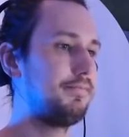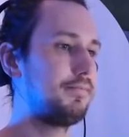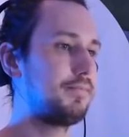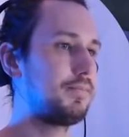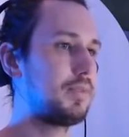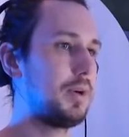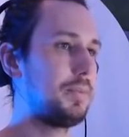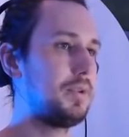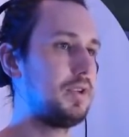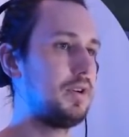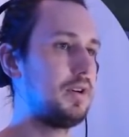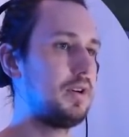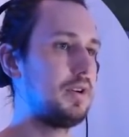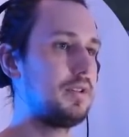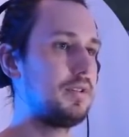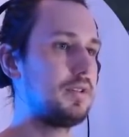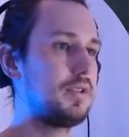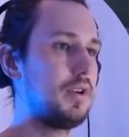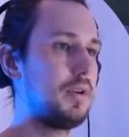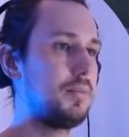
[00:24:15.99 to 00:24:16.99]
Probably
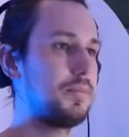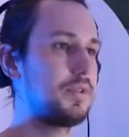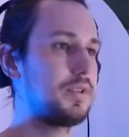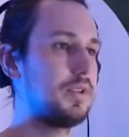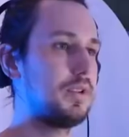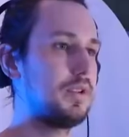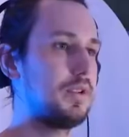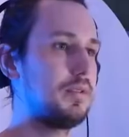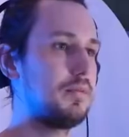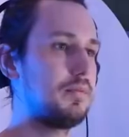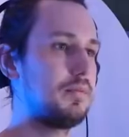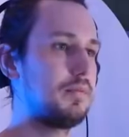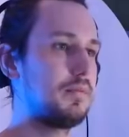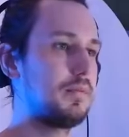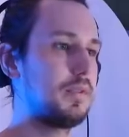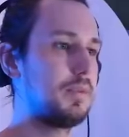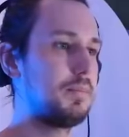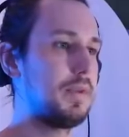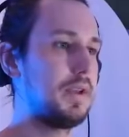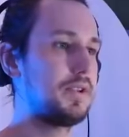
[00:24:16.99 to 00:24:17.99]
not. So I'm just going to
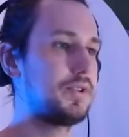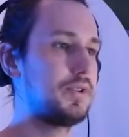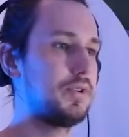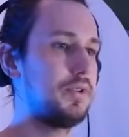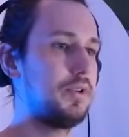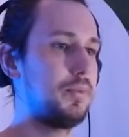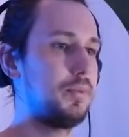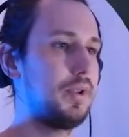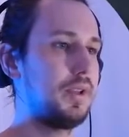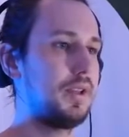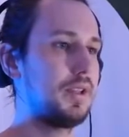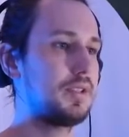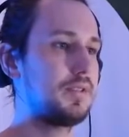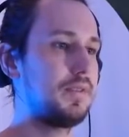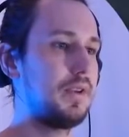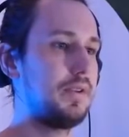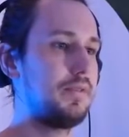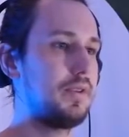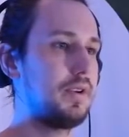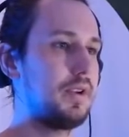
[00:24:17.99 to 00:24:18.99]
make sure nobody gets
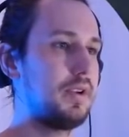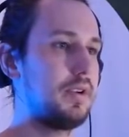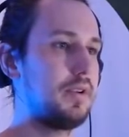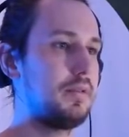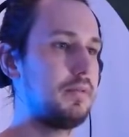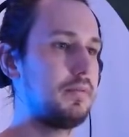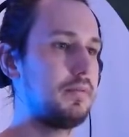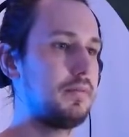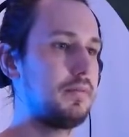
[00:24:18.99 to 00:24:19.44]
favor here.